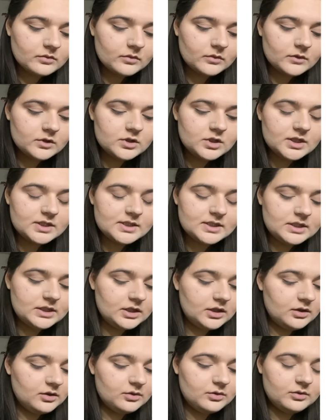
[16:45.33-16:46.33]
just
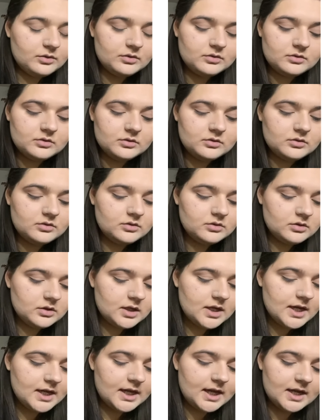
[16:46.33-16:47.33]
to,
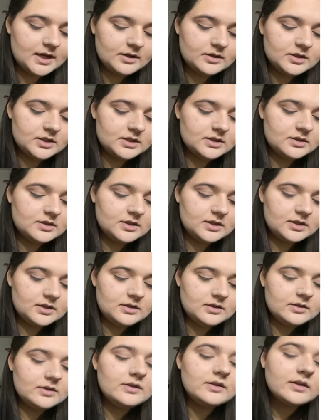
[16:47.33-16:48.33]
again, just
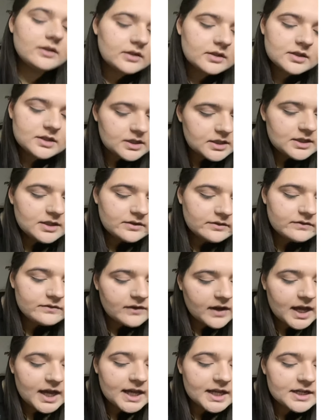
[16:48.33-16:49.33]
to
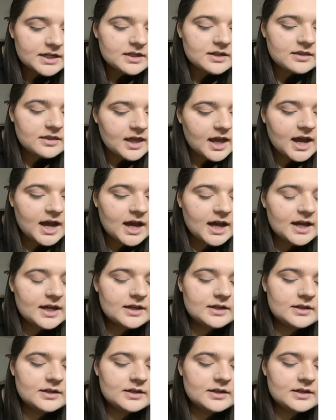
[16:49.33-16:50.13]
define that